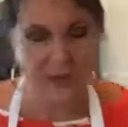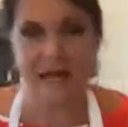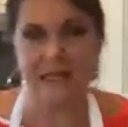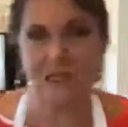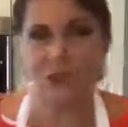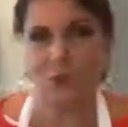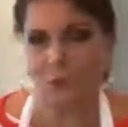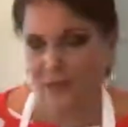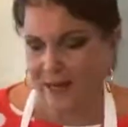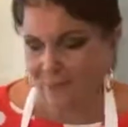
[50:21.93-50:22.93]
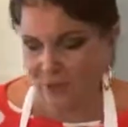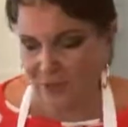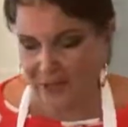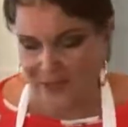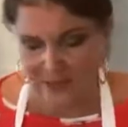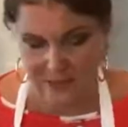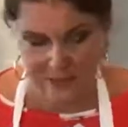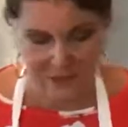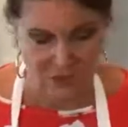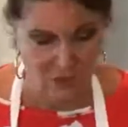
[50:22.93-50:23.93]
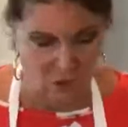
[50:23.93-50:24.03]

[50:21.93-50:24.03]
like to do when I'm doing anything that's